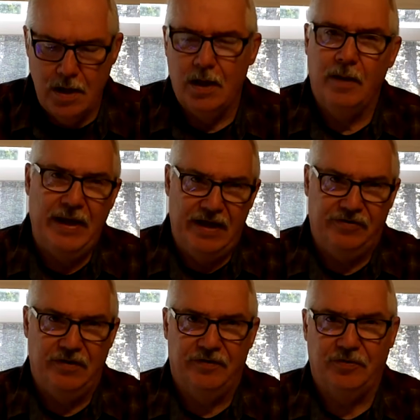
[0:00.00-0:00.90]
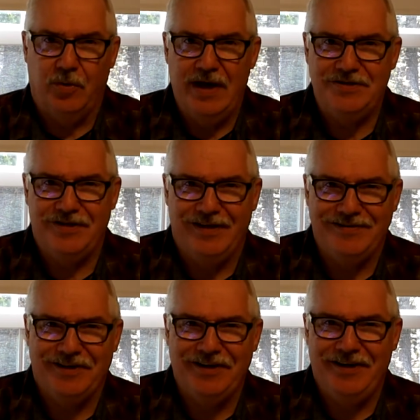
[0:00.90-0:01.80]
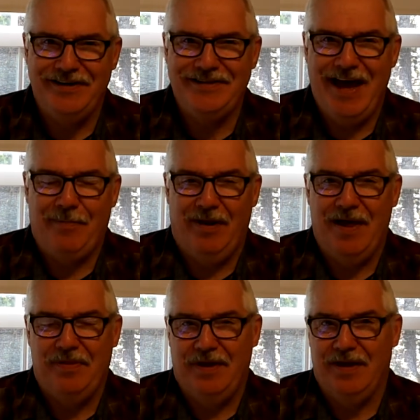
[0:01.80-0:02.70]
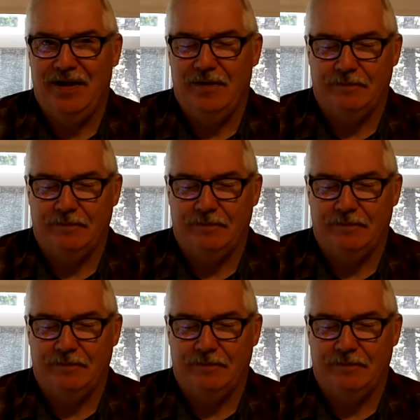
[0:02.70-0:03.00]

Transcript: Let me ask you this question. It's a good example, I think.